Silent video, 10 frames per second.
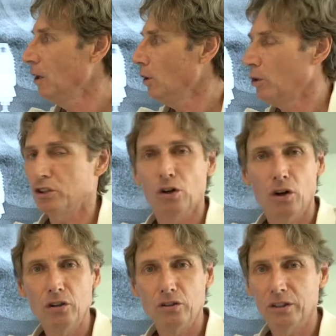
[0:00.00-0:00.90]
What you
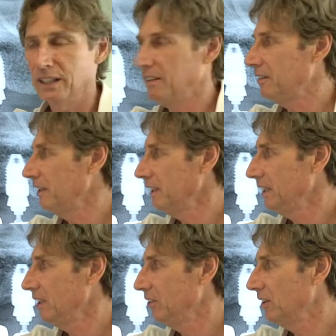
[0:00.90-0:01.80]
also can see
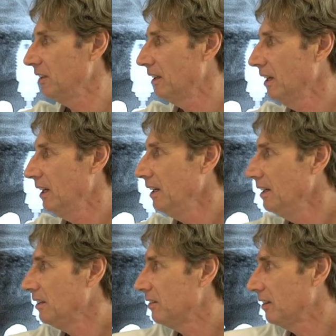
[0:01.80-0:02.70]
here
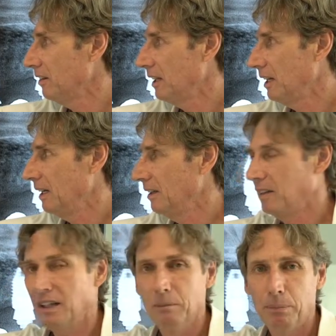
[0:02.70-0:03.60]
is
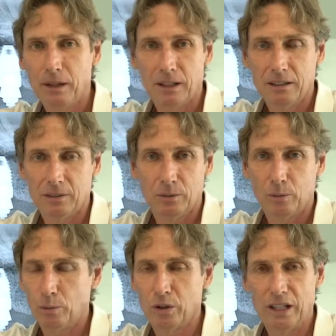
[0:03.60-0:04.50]
the implant,
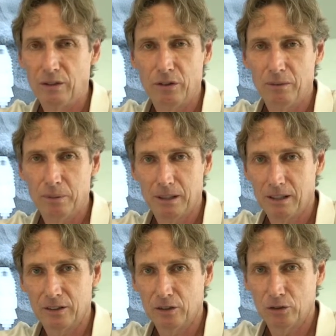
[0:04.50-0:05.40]
whatever
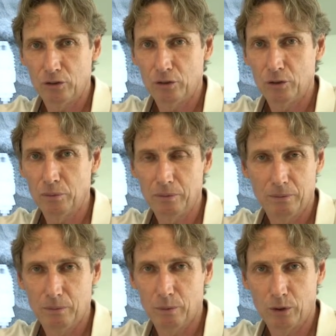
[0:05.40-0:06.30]
implant you
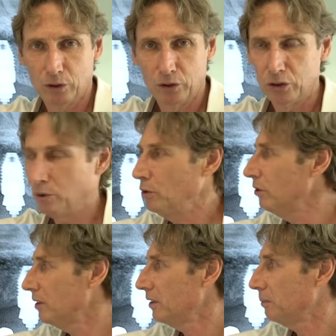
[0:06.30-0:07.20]
want to
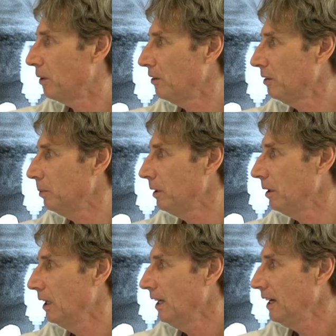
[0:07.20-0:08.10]
use, it's
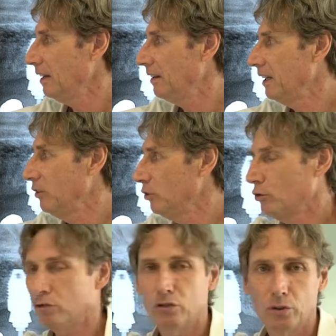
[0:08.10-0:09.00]
possible, and then you
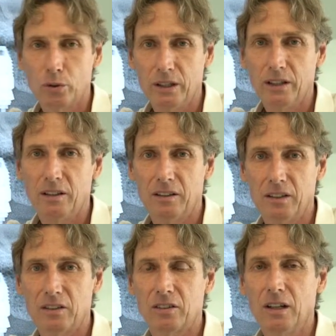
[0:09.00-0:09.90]
screw in
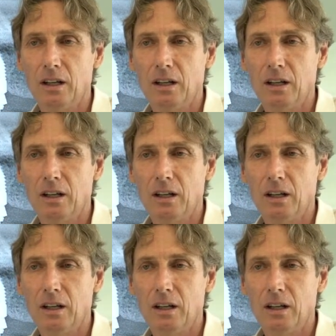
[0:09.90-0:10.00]
this